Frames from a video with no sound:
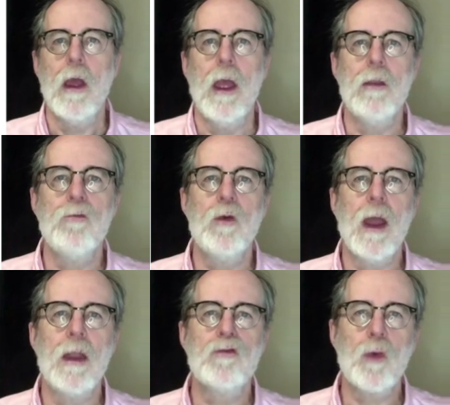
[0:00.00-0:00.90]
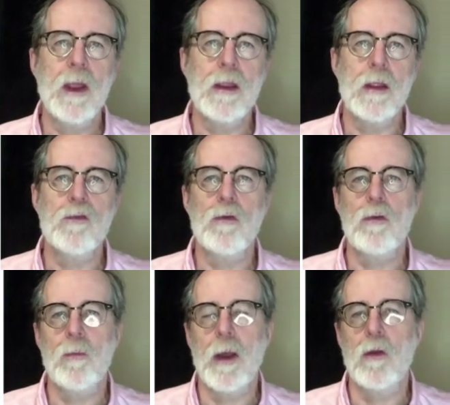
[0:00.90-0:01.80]
And if you had 20, 2 to
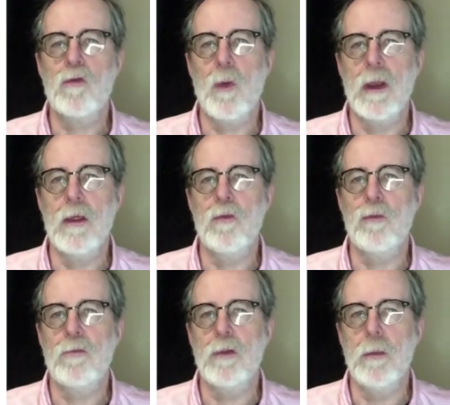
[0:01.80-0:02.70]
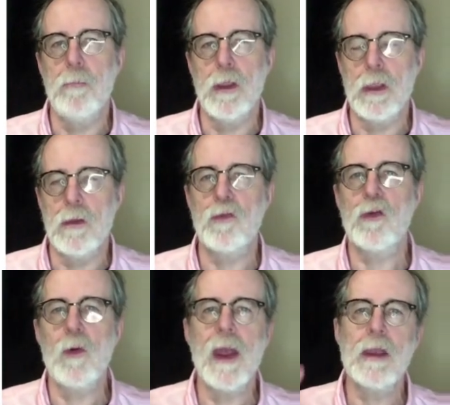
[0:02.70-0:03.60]
the power 20 is roughly 1,000,000. So
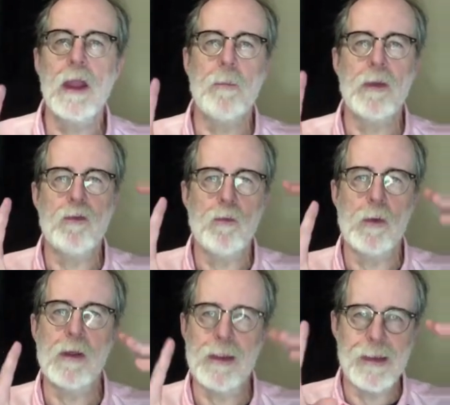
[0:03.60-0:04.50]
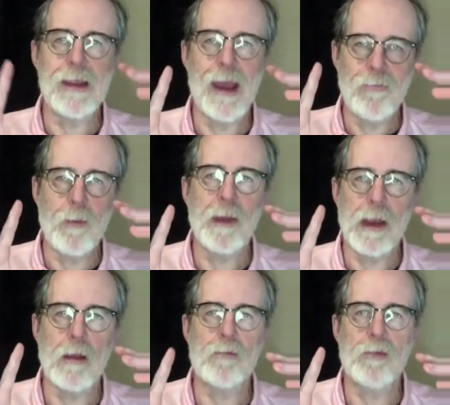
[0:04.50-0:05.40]
you end up, if you have a big
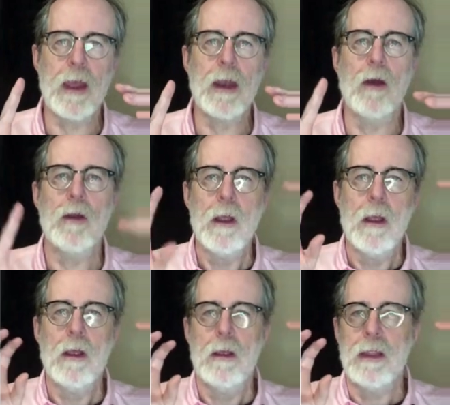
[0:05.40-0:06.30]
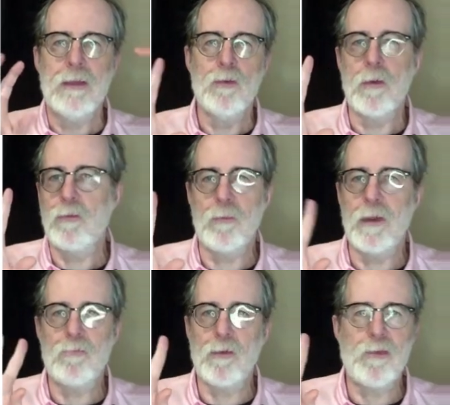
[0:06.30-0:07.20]
enough fan out, even
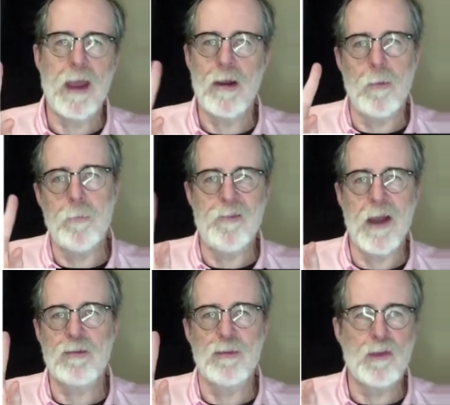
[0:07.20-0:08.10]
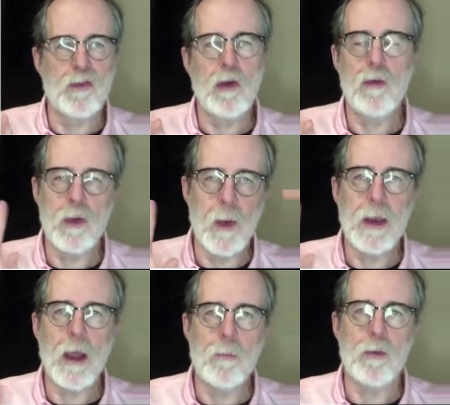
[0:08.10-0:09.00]
if the fan out factor is 2, you end
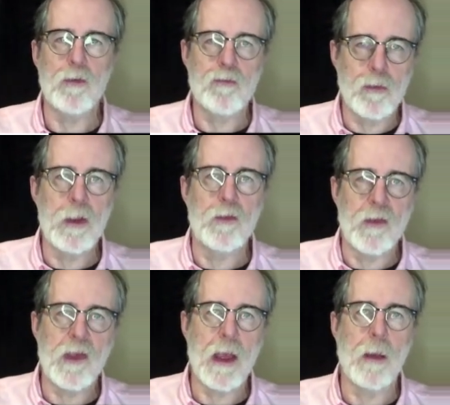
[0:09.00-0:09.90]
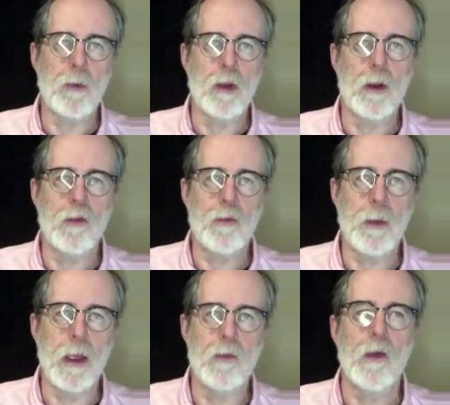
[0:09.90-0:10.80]
up with trees that take up a lot of
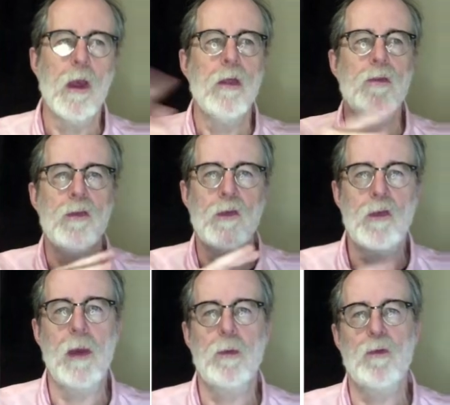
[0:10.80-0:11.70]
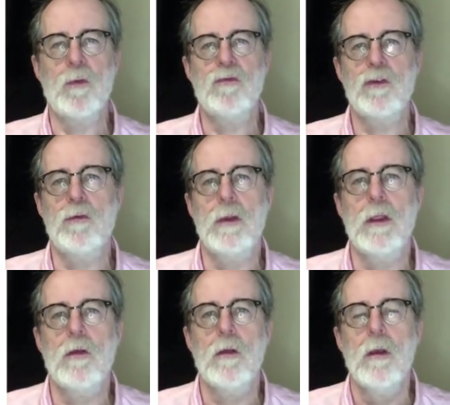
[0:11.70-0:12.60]
space. These examples we've shown
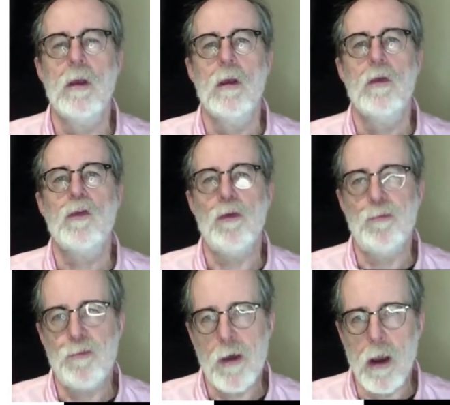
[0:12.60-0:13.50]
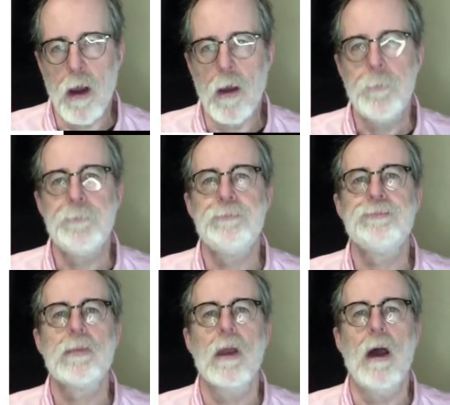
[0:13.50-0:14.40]
here so far
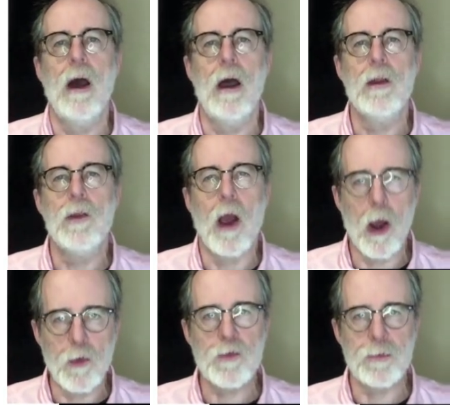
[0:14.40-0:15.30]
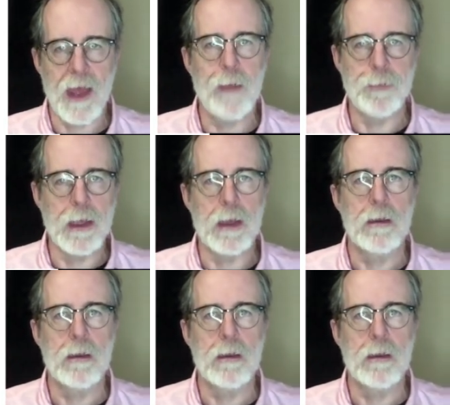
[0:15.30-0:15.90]
aren't that big.